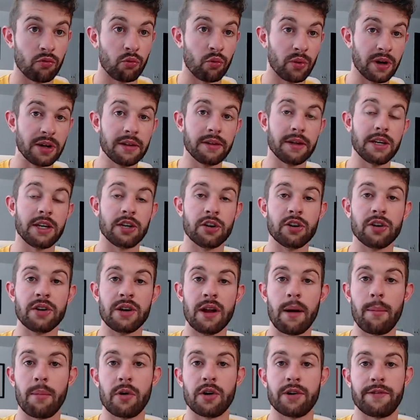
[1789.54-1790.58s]
really good
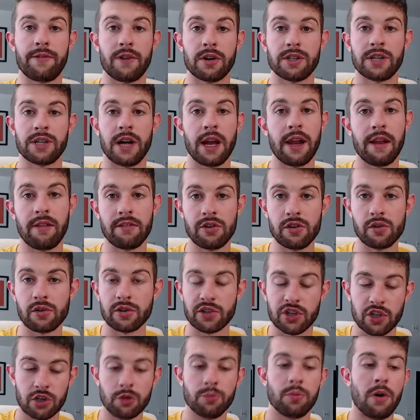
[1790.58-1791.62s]
numbers for a tight end that you could
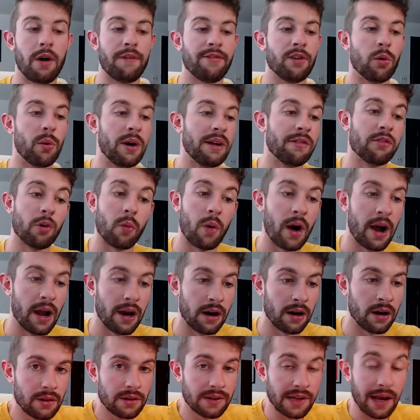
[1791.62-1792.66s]
scoop off the waiver
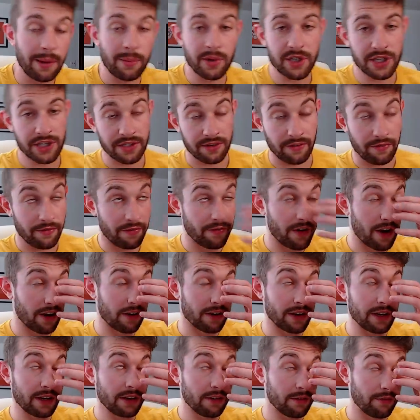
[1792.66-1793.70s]
wire. Thomas is a
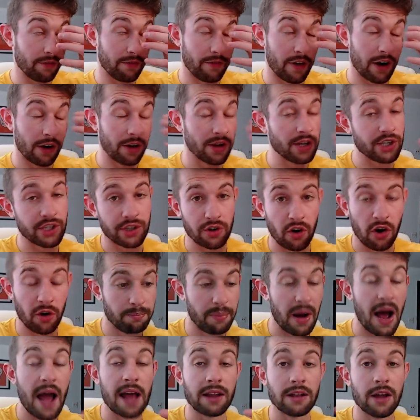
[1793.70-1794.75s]
very, very sharp
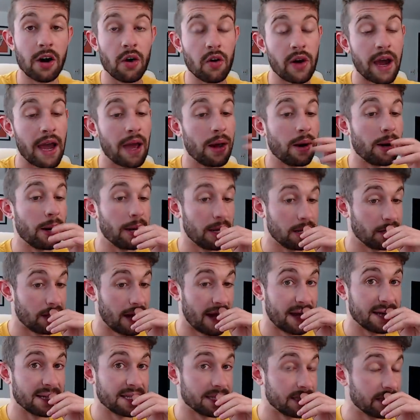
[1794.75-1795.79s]
buy low candidate in
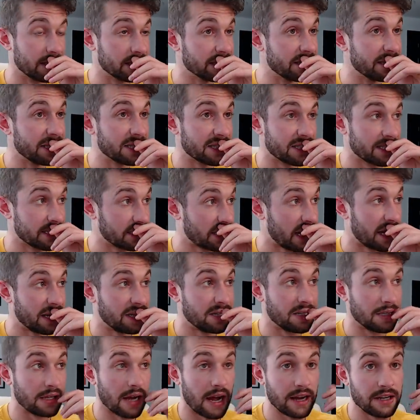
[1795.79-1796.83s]
Dynasty League because I
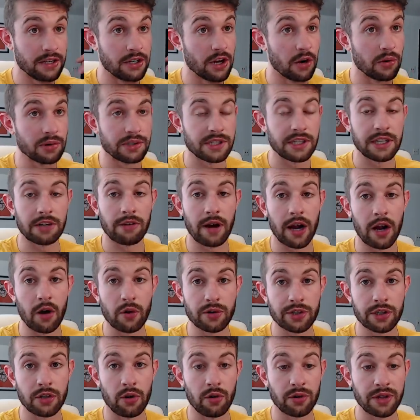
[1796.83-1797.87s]
don't see Greg
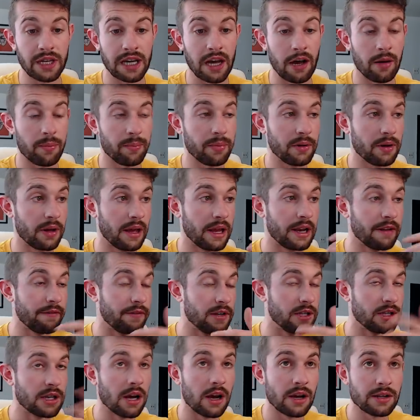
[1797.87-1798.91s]
Olsen holding up. And if he
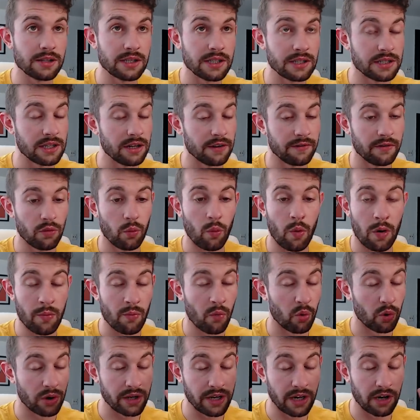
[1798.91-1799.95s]
does, he's here for one
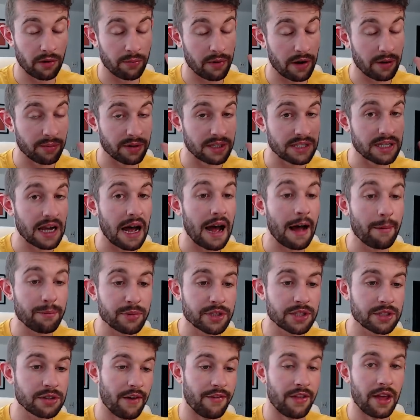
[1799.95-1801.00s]
more year, probably
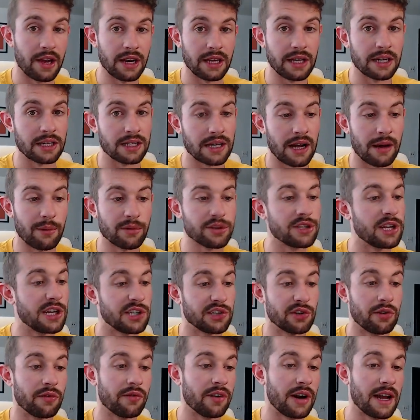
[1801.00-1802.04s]
tops. And then Ian Thomas takes
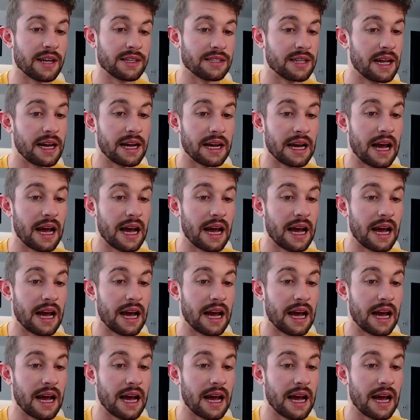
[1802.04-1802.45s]
over as that